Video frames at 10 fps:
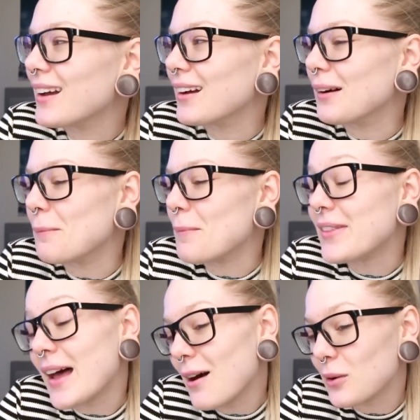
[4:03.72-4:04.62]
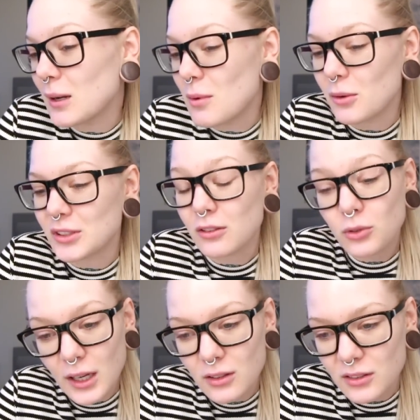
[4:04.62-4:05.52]
And now when I'm almost at
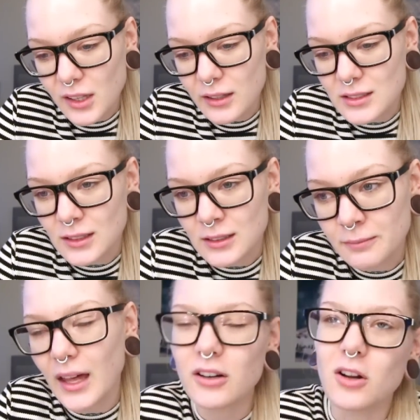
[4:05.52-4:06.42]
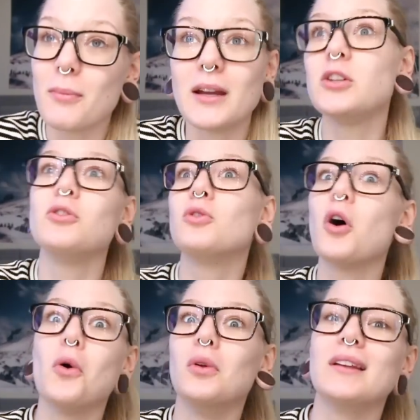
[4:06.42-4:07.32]
300,000, I don't know, my new
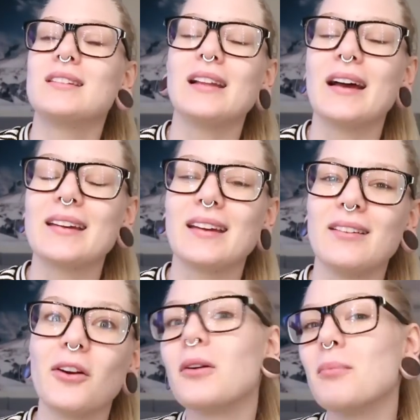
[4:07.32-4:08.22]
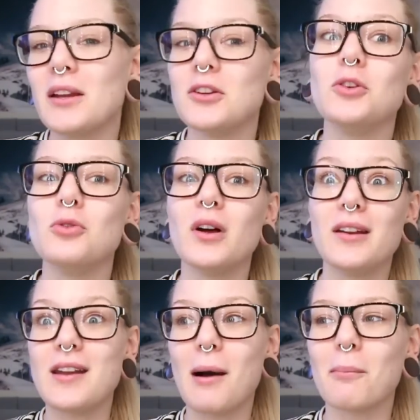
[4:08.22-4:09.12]
goal is like, or my new
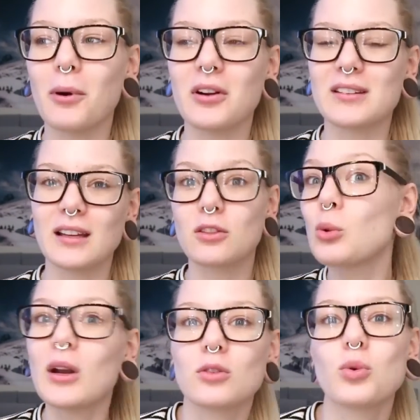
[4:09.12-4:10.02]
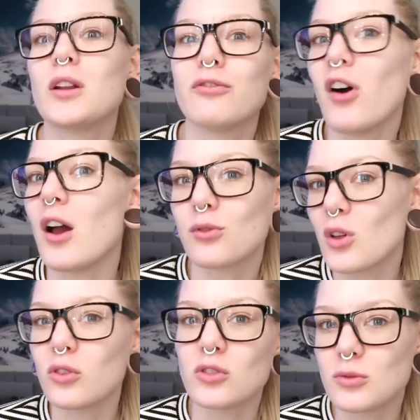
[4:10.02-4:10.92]
number is like
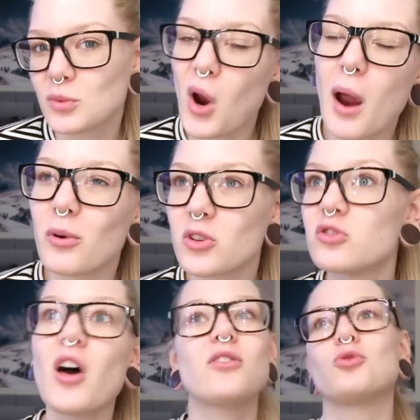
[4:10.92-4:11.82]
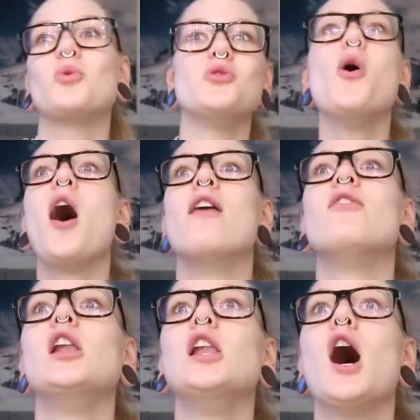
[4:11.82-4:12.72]
325,000 subscribers, that's when you
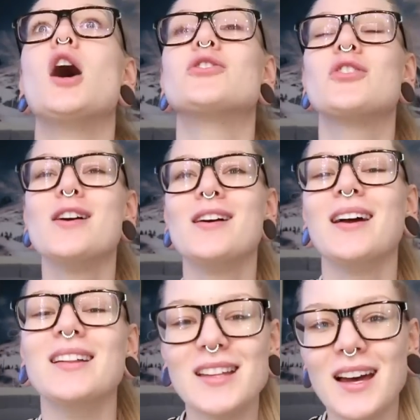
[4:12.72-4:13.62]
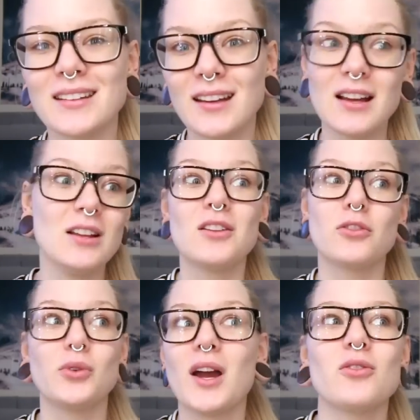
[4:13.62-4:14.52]
have a lot. And then
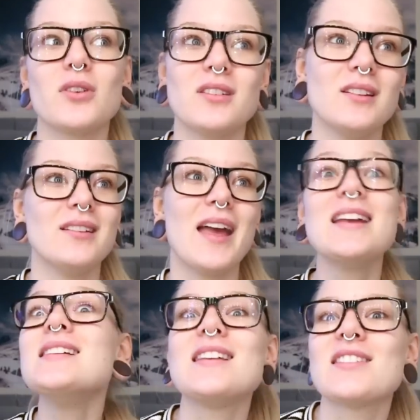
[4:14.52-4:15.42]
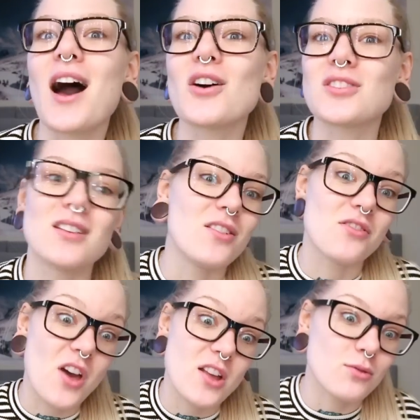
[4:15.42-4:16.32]
380,000,
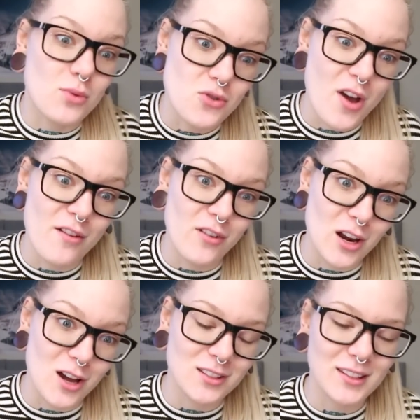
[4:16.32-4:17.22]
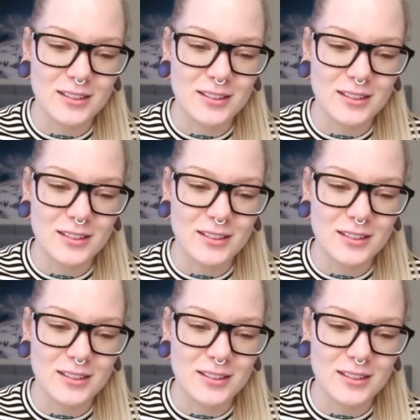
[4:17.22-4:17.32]
that's when you have a lot.